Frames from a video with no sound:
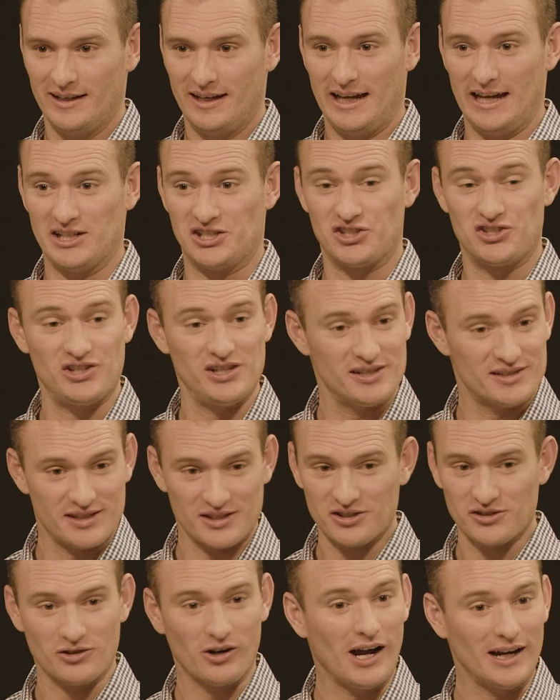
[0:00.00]
It's
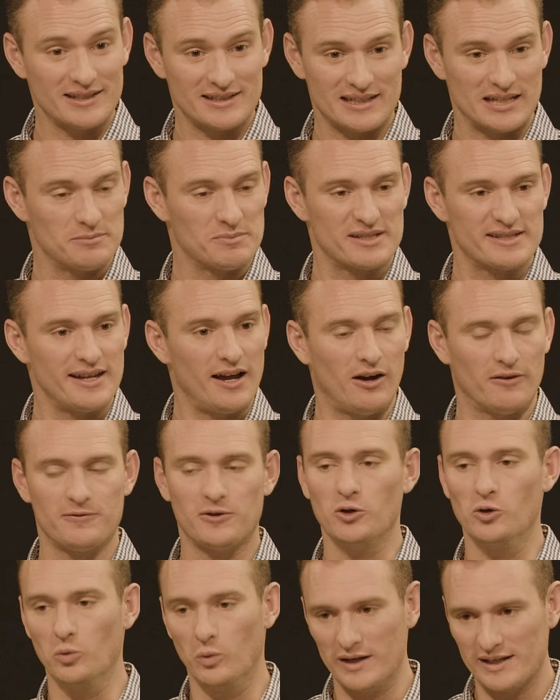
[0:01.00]
Jesus Christ himself
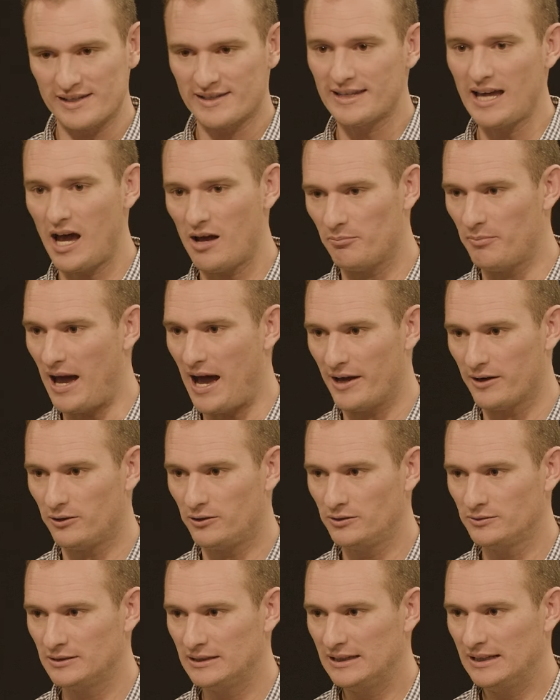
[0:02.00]
who wins that
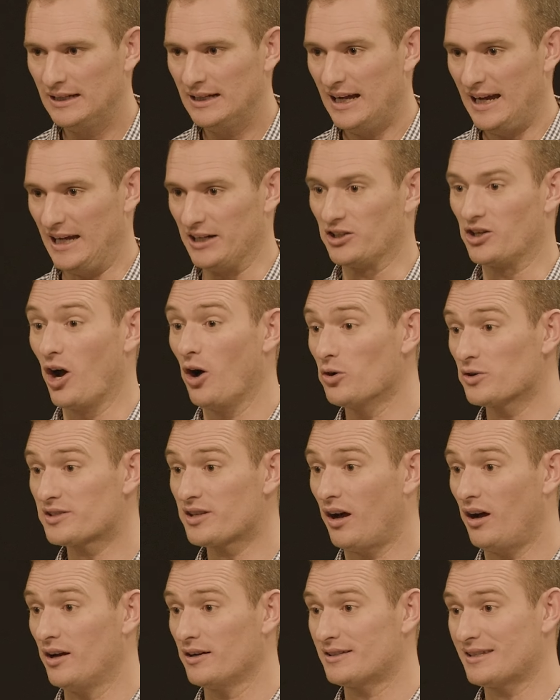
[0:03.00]
battle and goes
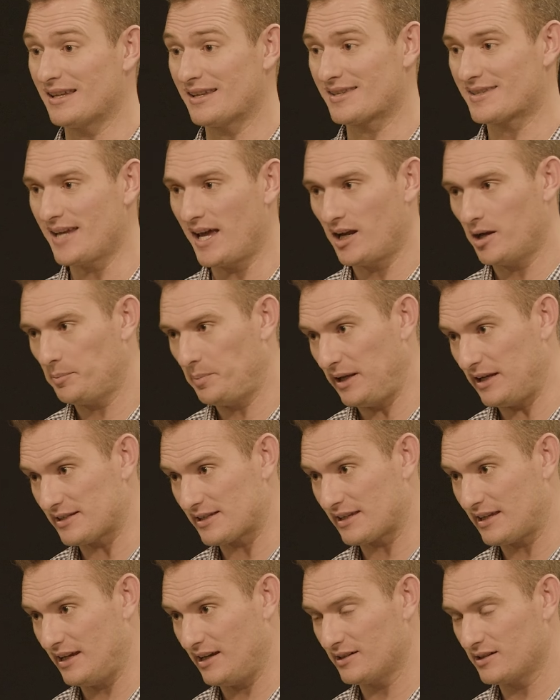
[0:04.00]
on to set up his
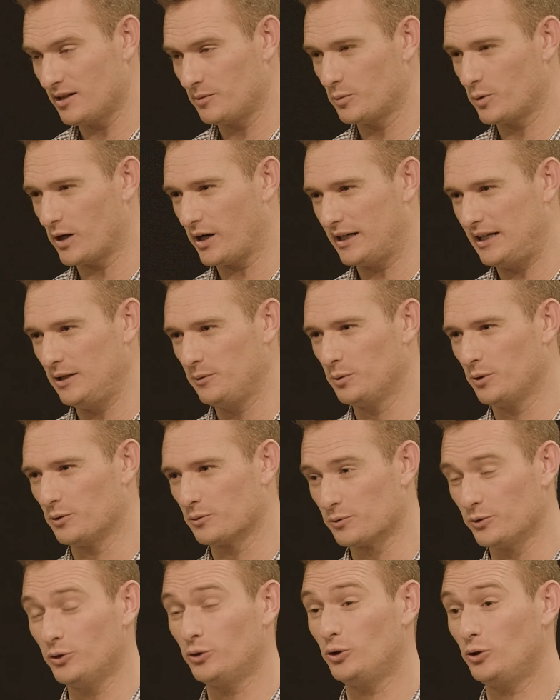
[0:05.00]
kingdom where he will
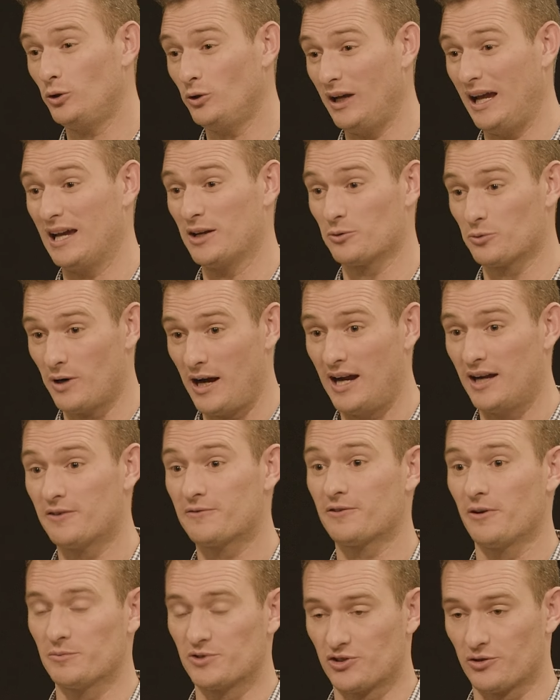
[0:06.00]
rule and reign
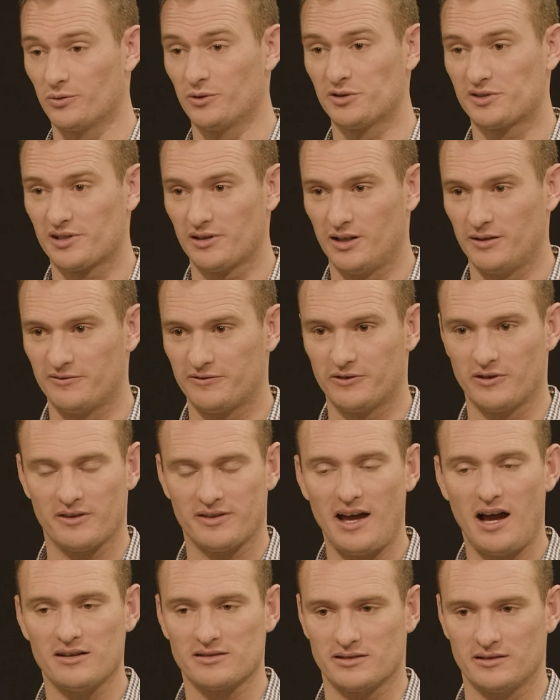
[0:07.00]
from Jerusalem for a
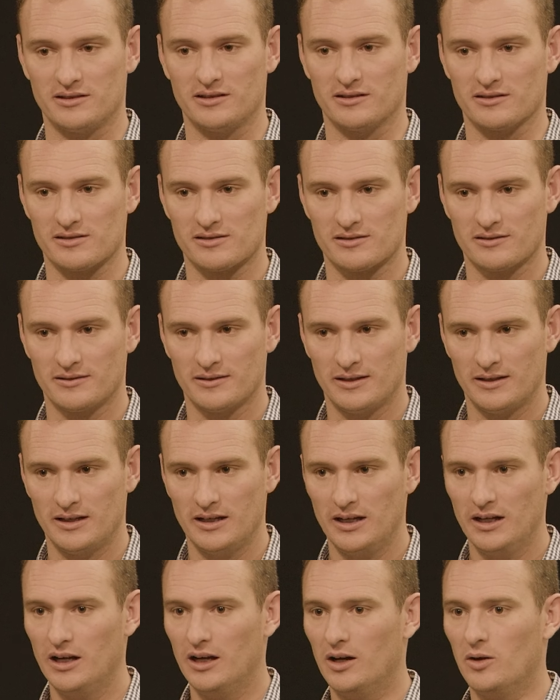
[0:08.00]
thousand years.
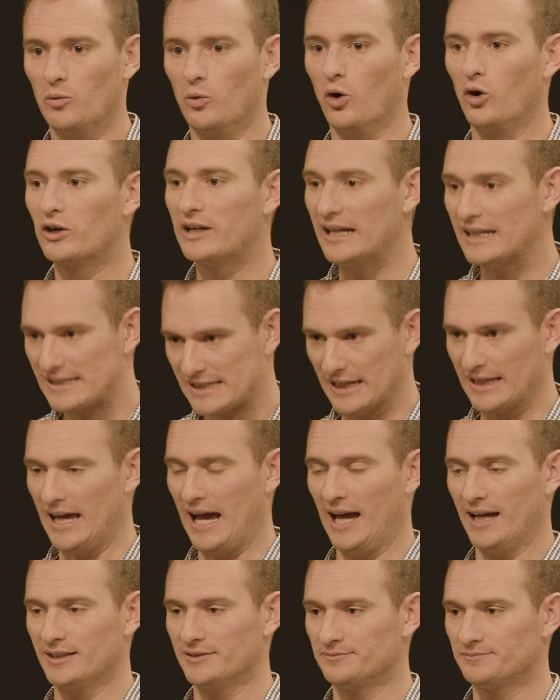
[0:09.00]
We'll get to
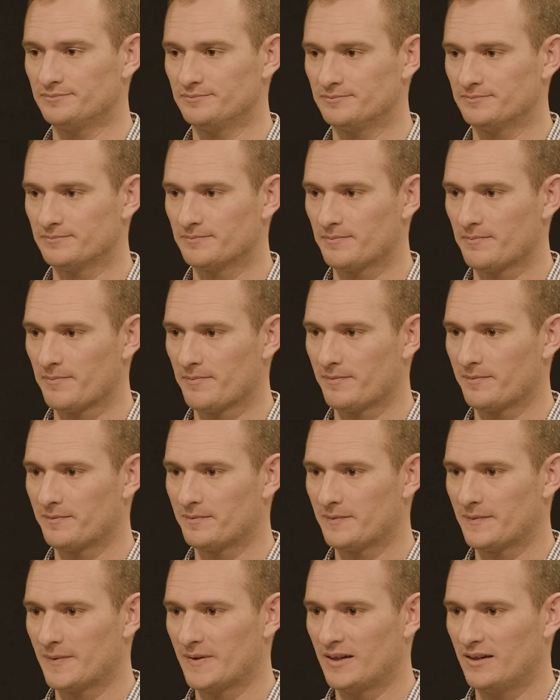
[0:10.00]
that.
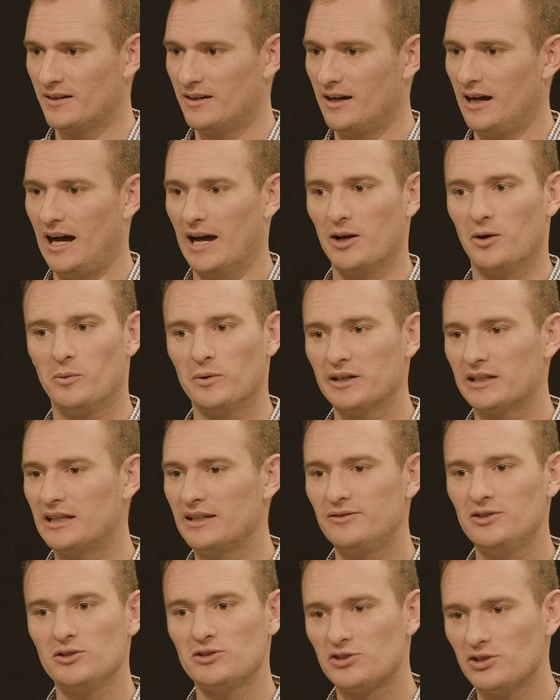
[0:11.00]
I don't want to
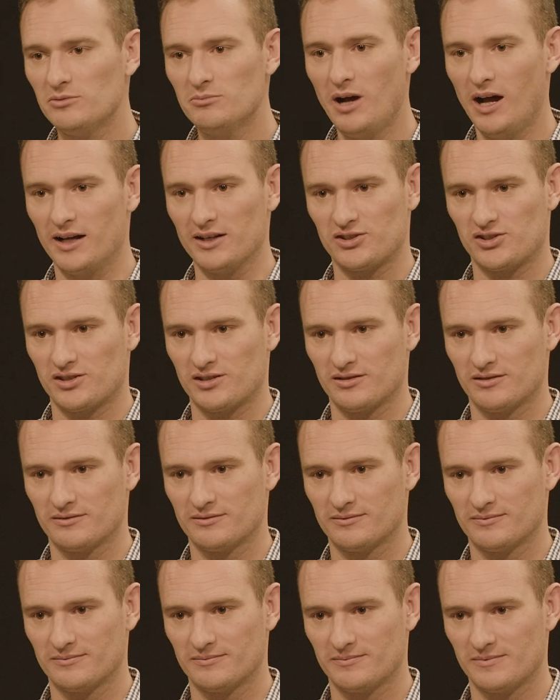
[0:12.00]
give you too much.
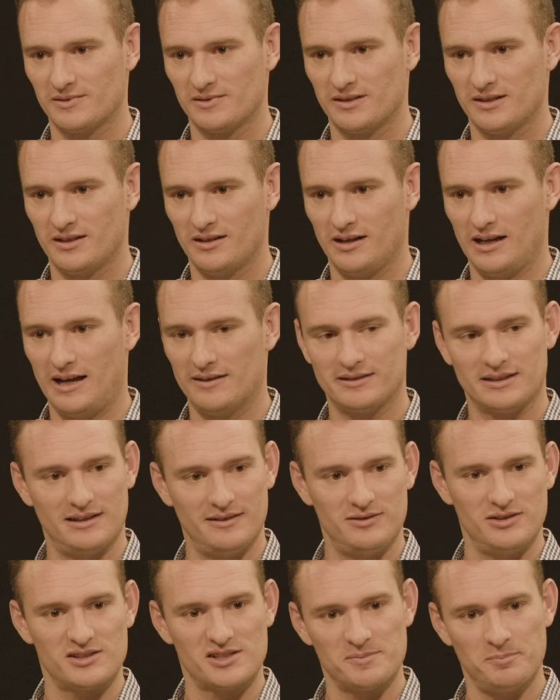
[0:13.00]
I have to
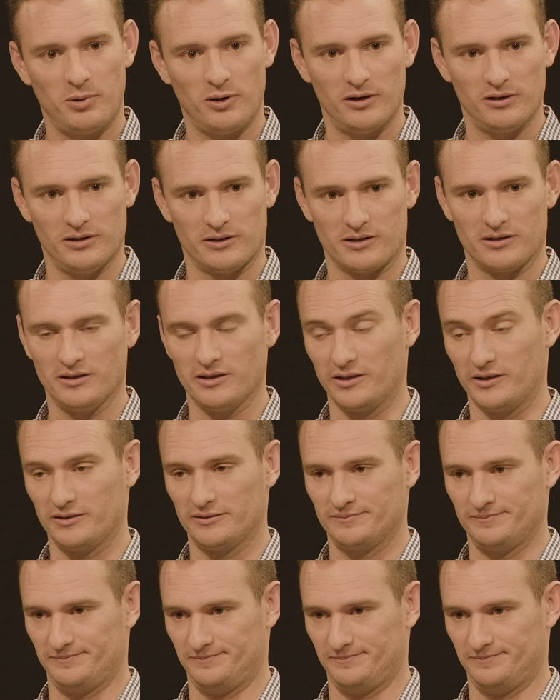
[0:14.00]
give you a spoiler alert.